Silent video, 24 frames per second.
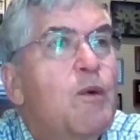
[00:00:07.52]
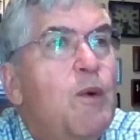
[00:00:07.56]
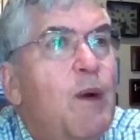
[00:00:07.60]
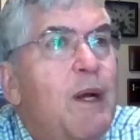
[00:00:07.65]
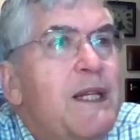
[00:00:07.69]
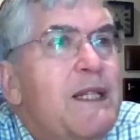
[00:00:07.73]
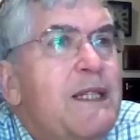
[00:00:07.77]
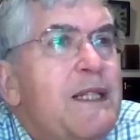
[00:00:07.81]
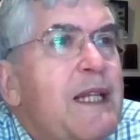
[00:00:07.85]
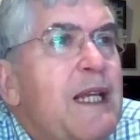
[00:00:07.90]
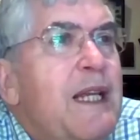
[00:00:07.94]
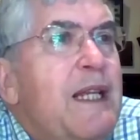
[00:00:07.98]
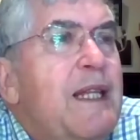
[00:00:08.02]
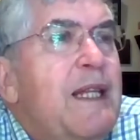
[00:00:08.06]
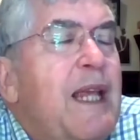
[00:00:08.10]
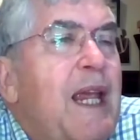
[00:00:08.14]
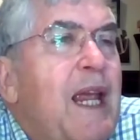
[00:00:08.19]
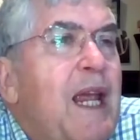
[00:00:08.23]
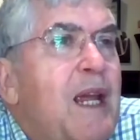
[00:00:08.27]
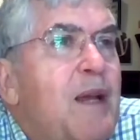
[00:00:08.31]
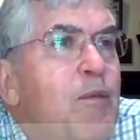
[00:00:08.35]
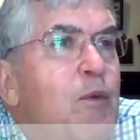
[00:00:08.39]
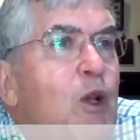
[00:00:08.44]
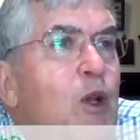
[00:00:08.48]
see the
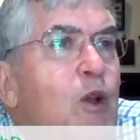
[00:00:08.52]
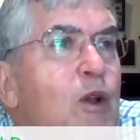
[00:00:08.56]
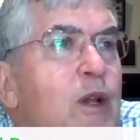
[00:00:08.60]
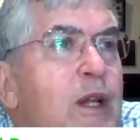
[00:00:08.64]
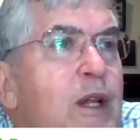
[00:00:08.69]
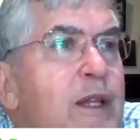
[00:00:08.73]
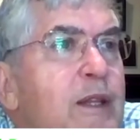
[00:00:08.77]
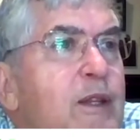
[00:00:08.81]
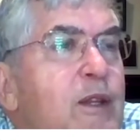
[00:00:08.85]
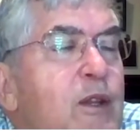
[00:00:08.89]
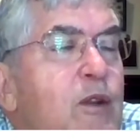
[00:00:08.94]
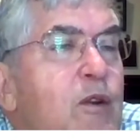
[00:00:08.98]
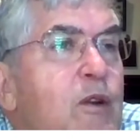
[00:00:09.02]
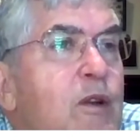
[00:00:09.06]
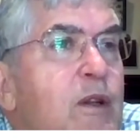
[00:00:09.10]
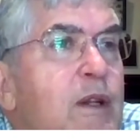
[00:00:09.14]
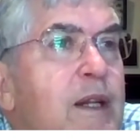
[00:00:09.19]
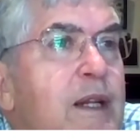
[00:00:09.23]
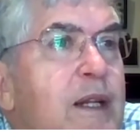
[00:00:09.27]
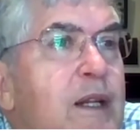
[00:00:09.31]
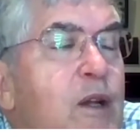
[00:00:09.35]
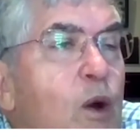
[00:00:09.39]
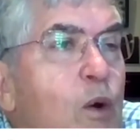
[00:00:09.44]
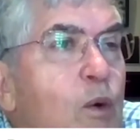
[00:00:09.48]
amyloid
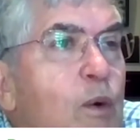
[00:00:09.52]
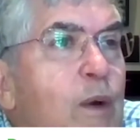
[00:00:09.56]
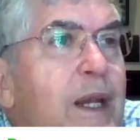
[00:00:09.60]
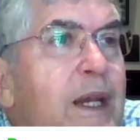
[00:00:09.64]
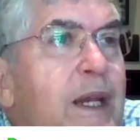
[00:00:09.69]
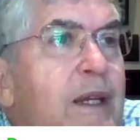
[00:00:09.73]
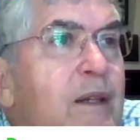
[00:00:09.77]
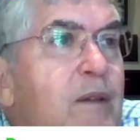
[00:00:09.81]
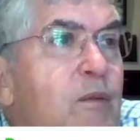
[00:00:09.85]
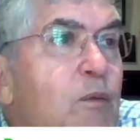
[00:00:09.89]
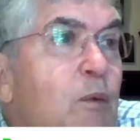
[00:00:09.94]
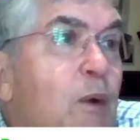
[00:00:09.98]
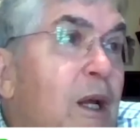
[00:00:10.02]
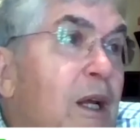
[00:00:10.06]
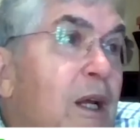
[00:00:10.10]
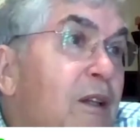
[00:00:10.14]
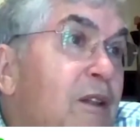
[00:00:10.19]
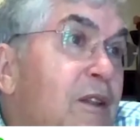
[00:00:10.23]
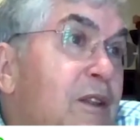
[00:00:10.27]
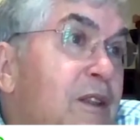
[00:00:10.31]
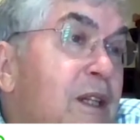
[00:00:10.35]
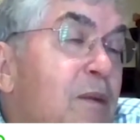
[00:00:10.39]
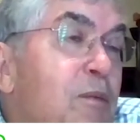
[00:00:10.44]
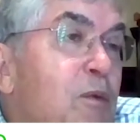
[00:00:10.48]
theory going?
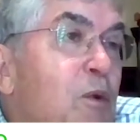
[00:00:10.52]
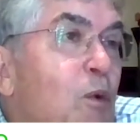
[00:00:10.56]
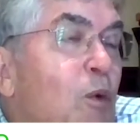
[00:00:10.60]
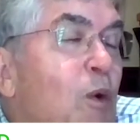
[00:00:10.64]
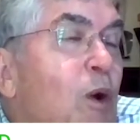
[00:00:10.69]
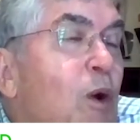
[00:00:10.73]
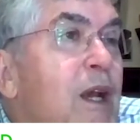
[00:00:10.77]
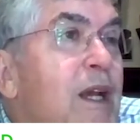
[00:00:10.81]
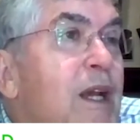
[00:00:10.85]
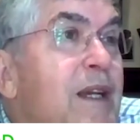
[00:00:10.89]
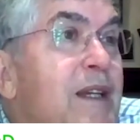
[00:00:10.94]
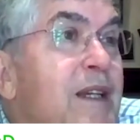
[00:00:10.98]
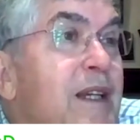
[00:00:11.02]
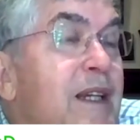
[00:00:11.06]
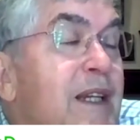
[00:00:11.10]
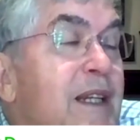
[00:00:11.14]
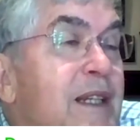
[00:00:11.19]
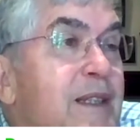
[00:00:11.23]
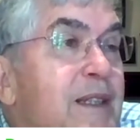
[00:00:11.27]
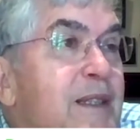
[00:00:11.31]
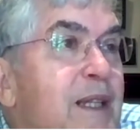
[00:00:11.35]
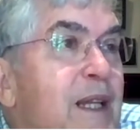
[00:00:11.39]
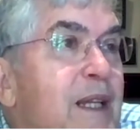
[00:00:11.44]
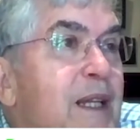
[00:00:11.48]
Well, number one
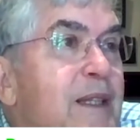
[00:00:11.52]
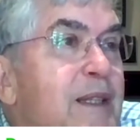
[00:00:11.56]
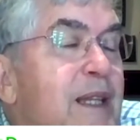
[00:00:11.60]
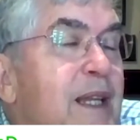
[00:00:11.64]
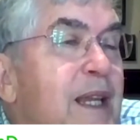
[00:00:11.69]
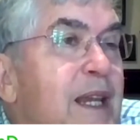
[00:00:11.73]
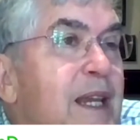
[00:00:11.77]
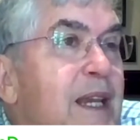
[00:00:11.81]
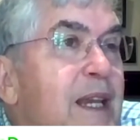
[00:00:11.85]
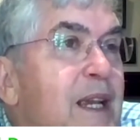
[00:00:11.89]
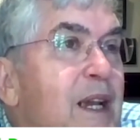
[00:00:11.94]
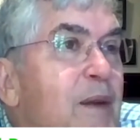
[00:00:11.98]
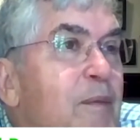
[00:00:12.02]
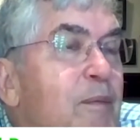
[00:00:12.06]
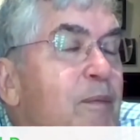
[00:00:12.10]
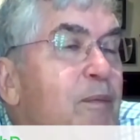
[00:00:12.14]
is that the